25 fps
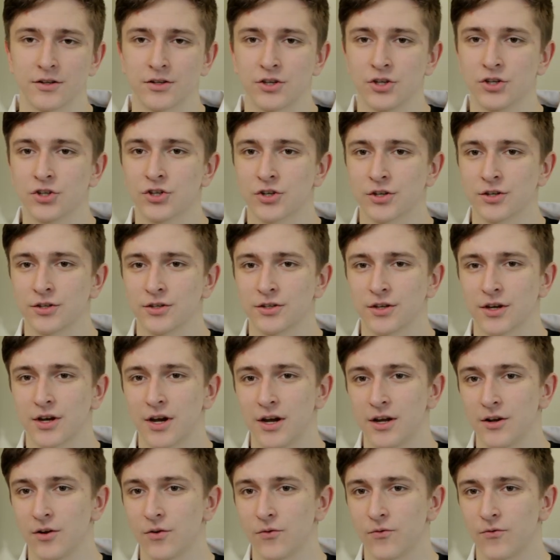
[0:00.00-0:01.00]
Teacher is a
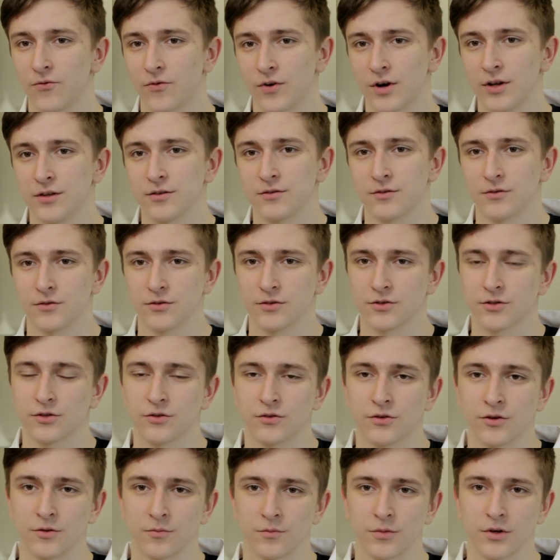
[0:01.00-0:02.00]
kind of friend to the
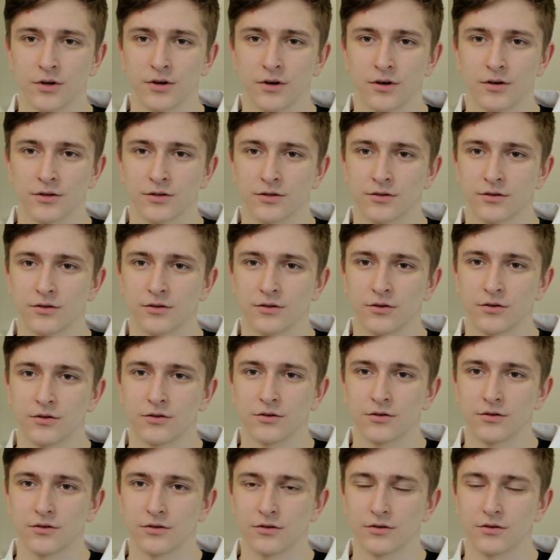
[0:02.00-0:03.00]
student because
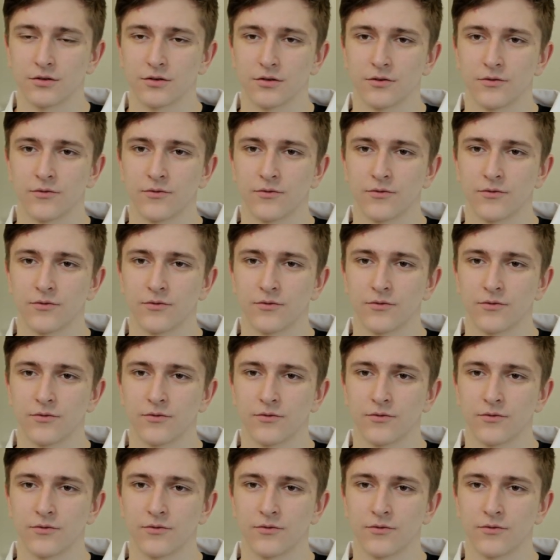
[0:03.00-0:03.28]
you